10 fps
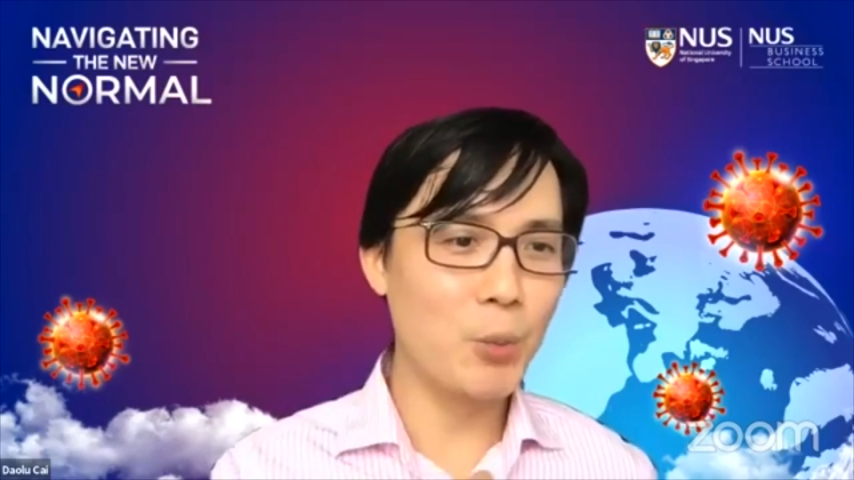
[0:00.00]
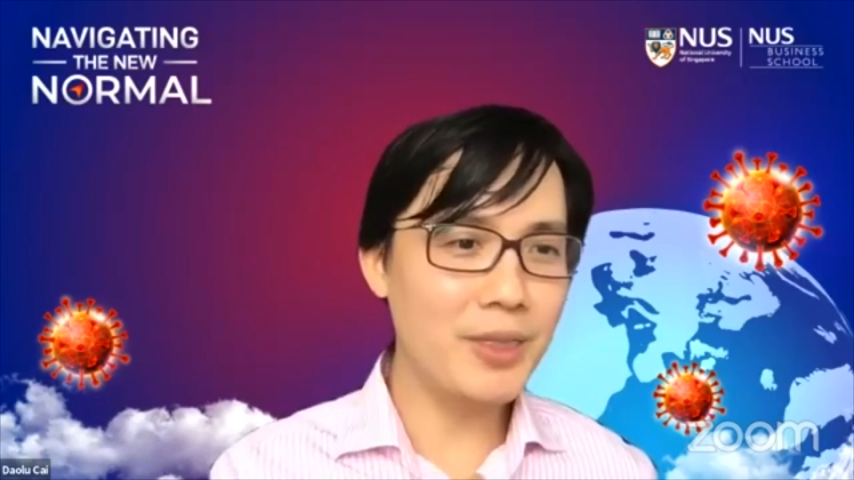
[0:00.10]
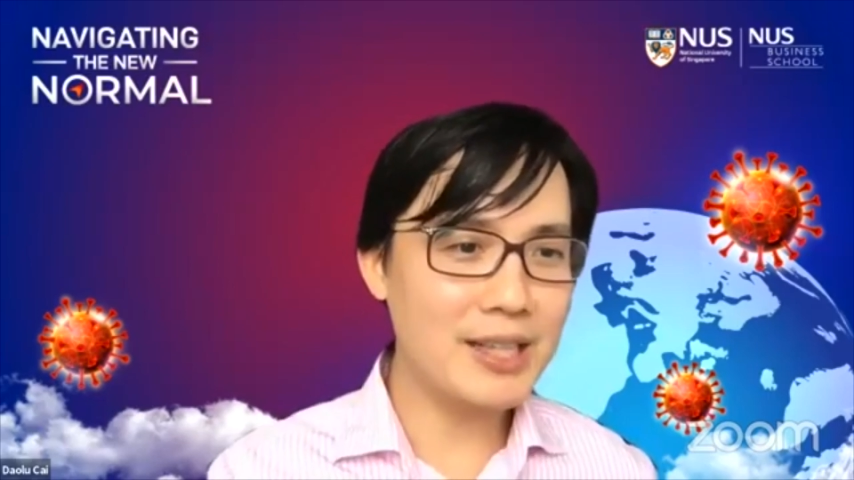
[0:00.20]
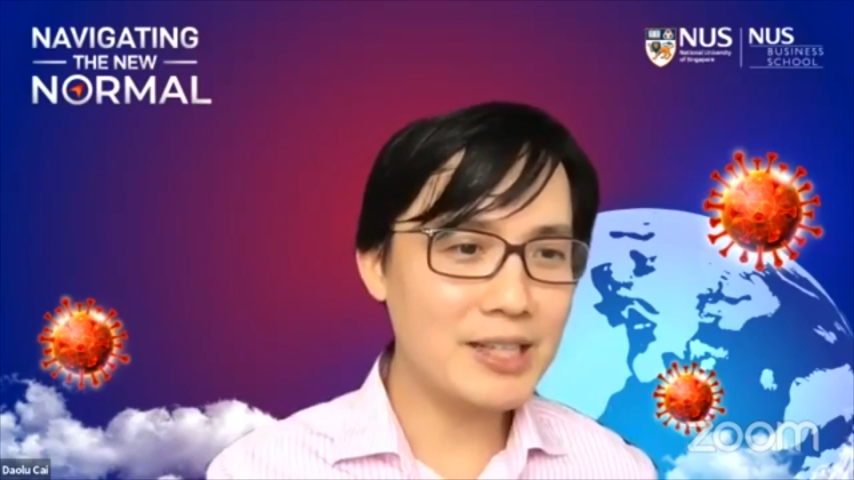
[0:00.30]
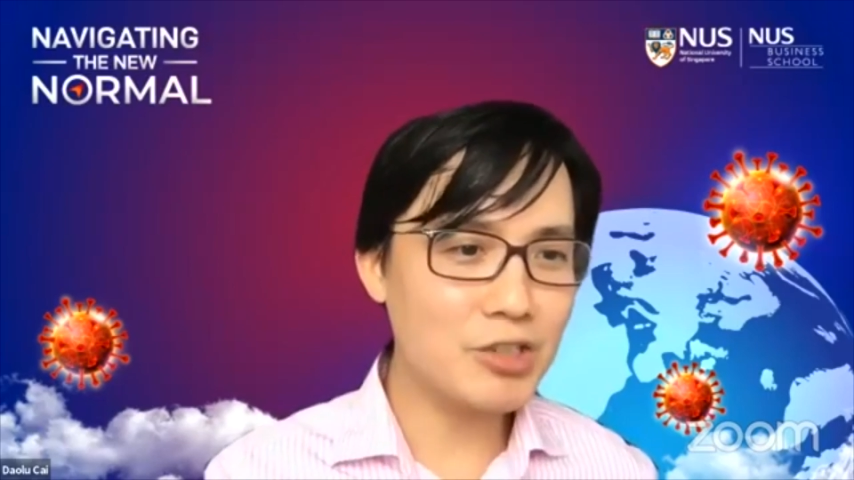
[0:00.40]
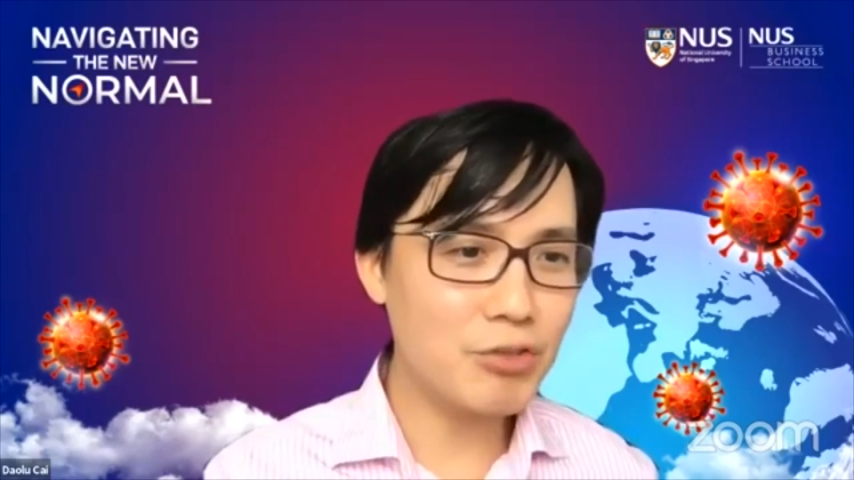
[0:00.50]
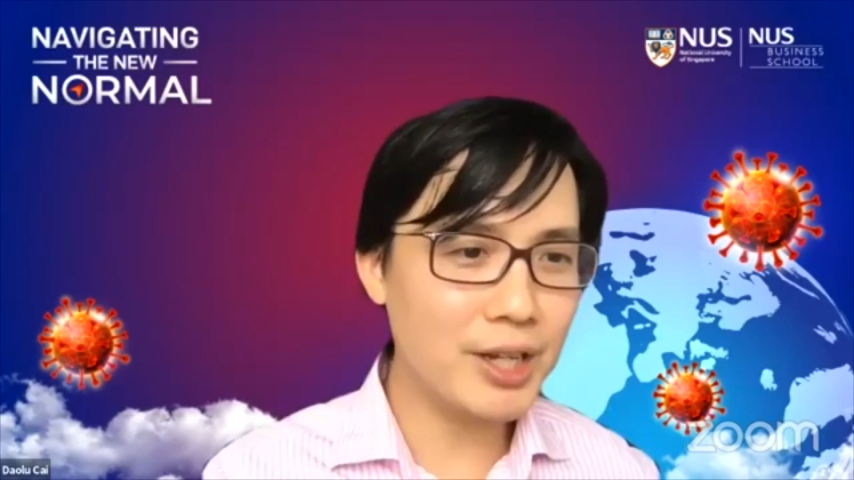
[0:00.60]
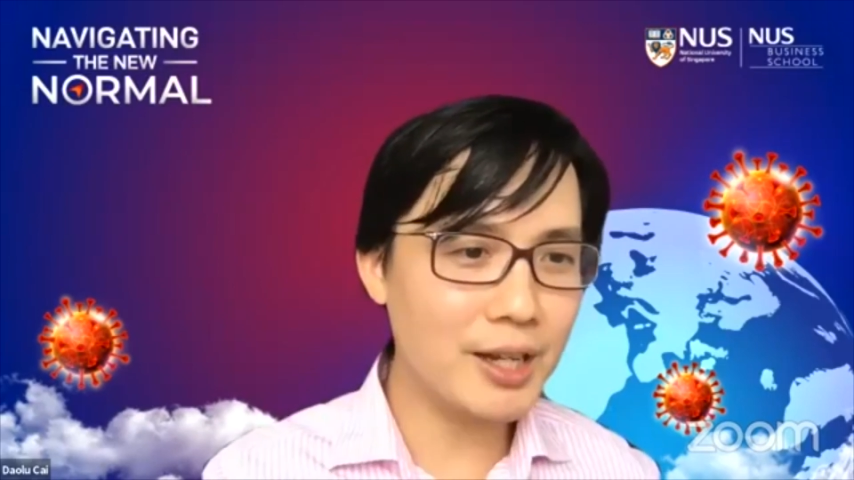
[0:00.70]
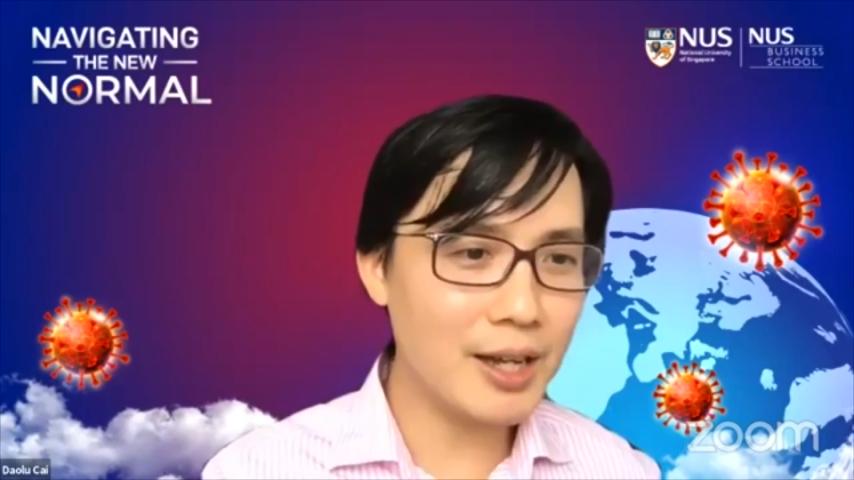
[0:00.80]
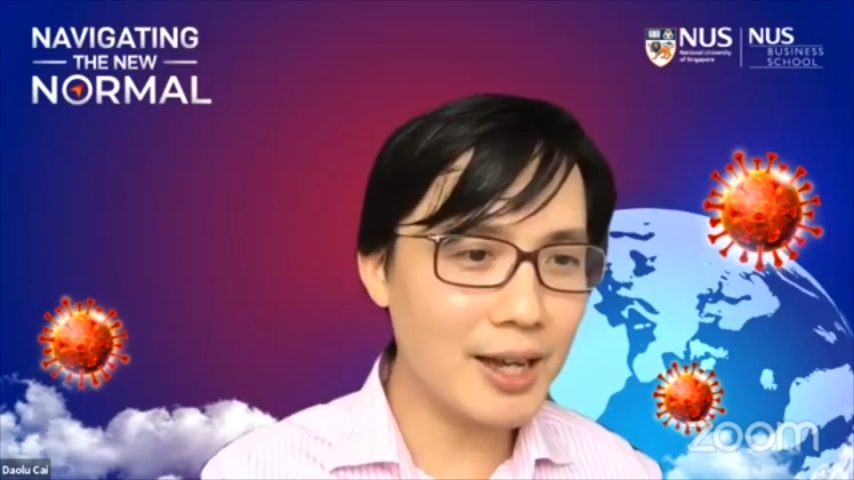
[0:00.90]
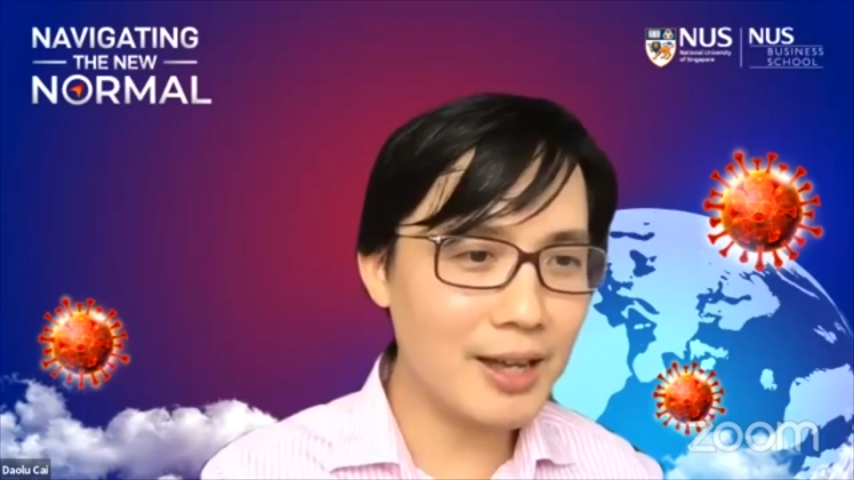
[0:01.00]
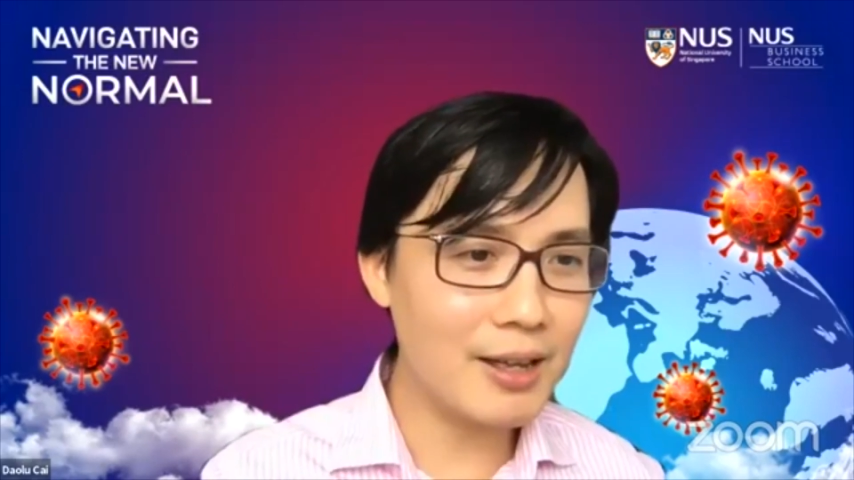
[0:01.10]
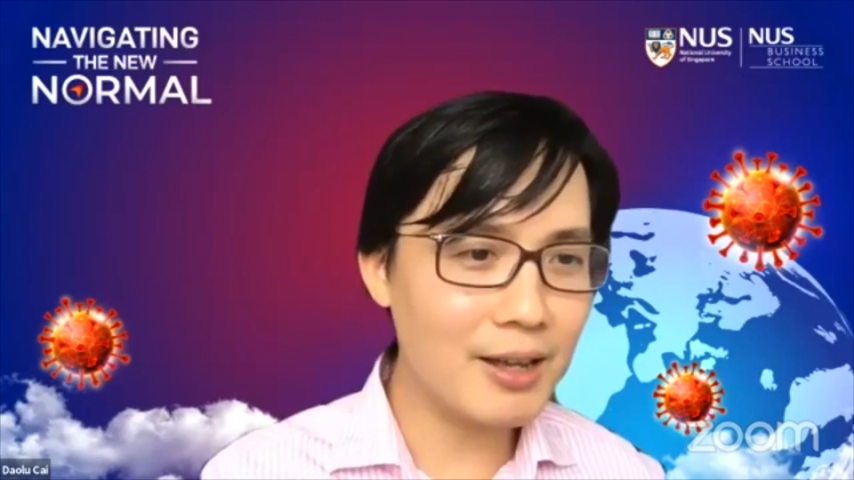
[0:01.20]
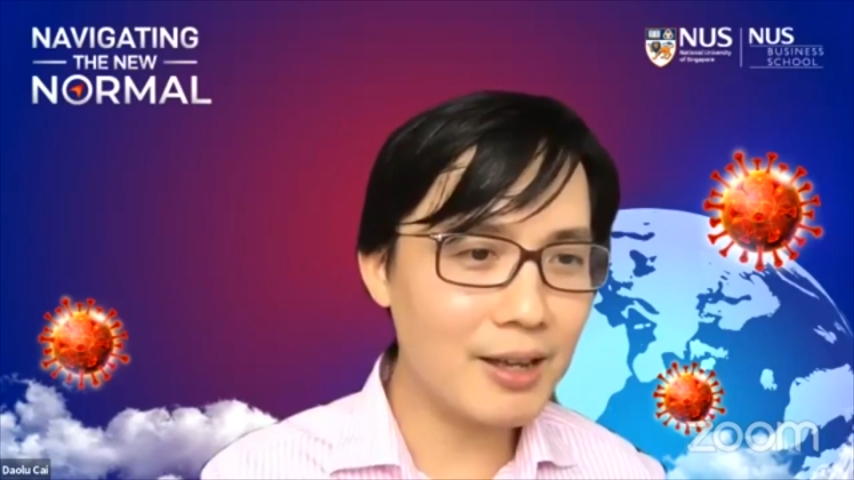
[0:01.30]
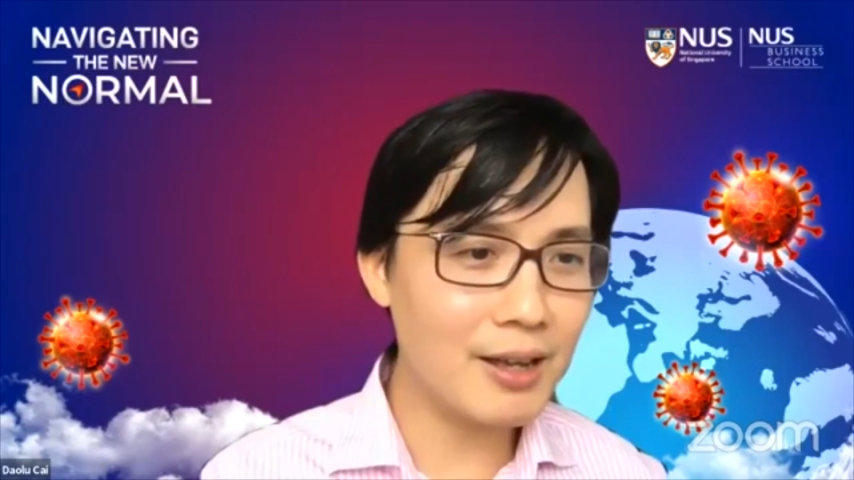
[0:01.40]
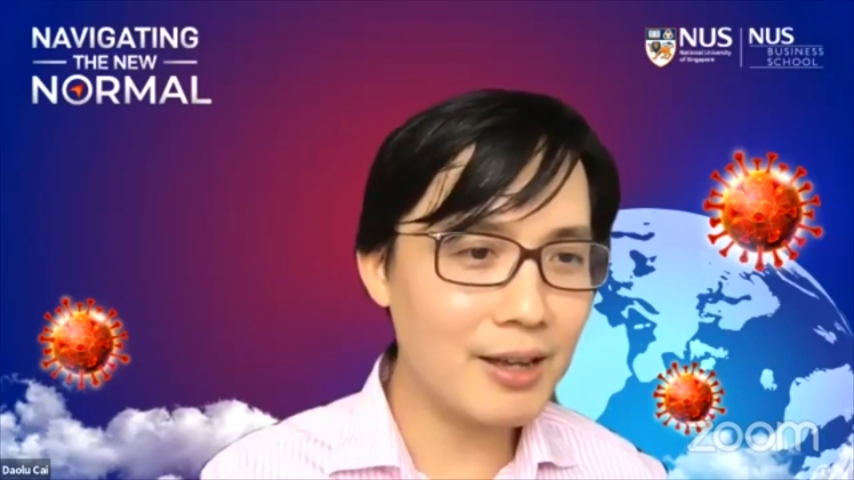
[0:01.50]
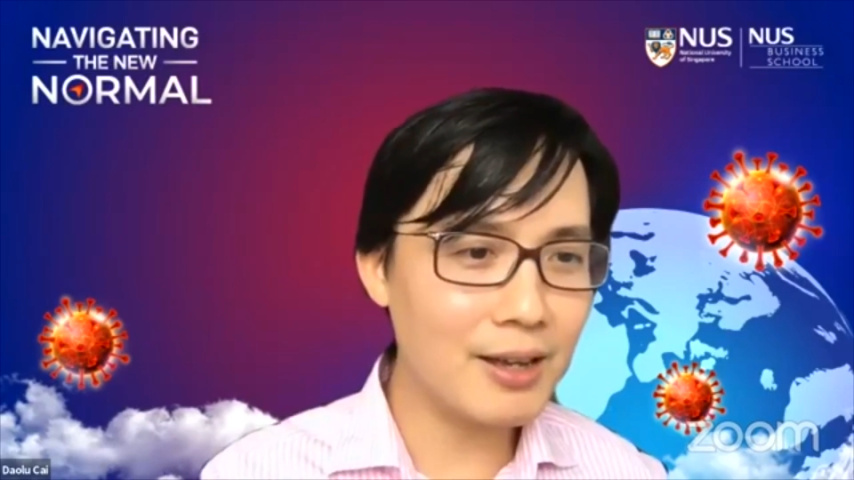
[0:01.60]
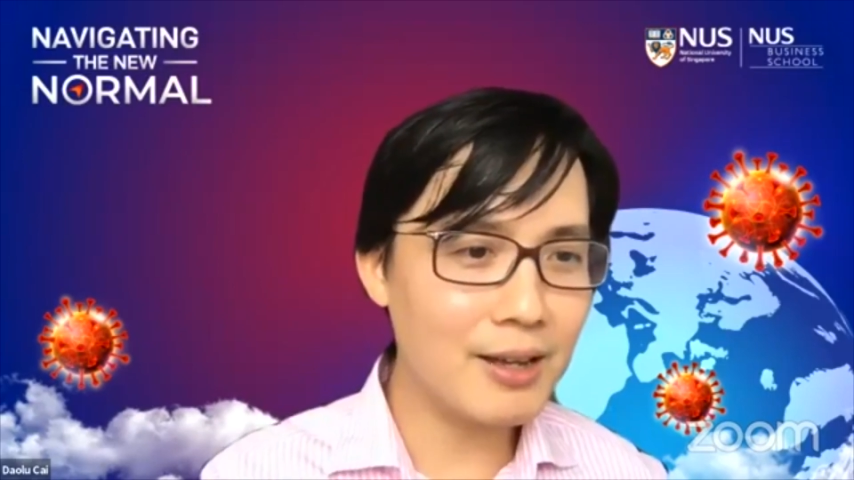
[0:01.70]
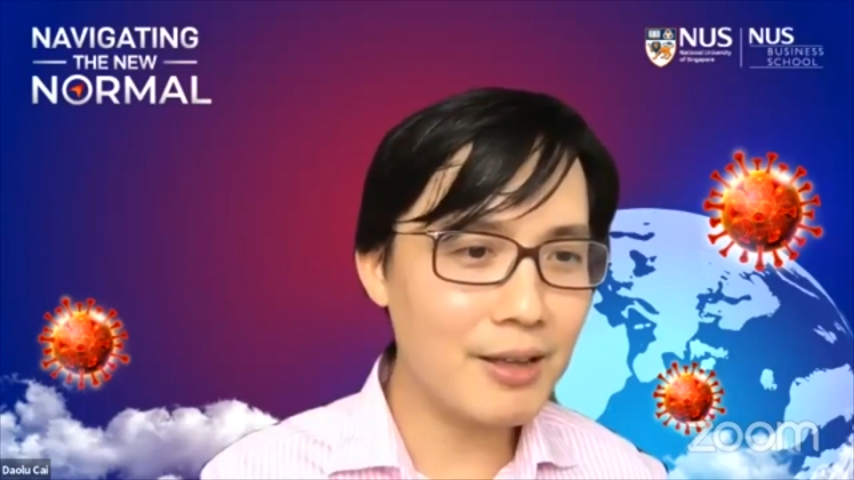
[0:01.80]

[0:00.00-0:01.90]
this trigger a